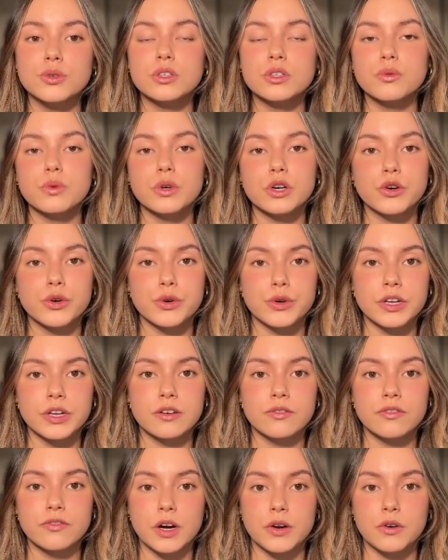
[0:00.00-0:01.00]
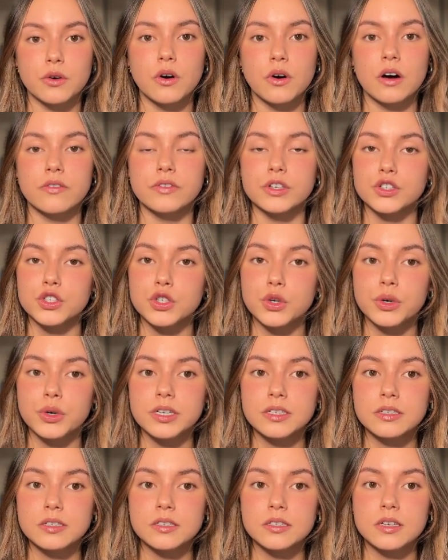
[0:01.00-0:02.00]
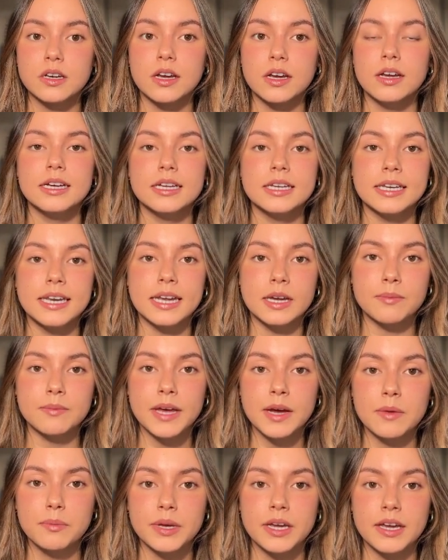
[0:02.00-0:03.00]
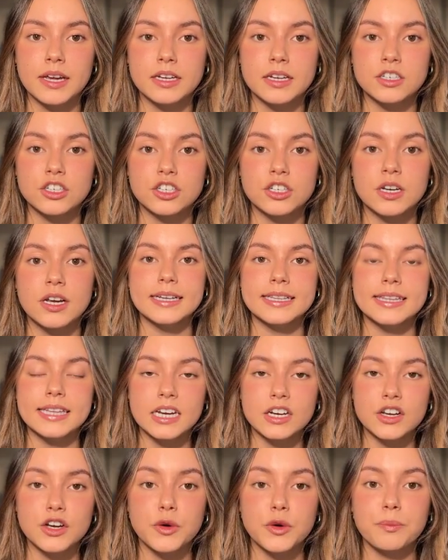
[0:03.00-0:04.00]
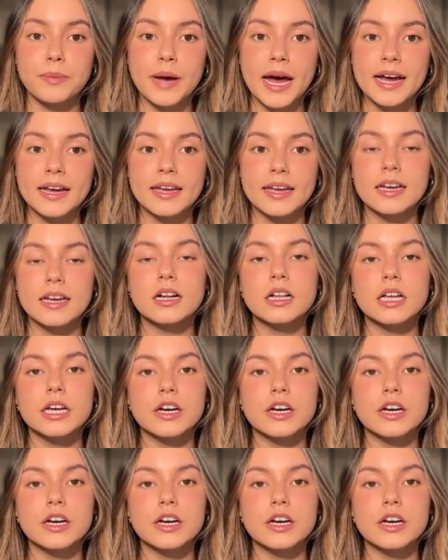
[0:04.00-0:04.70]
the recruiting funnel of your choice, name that page, then go back and click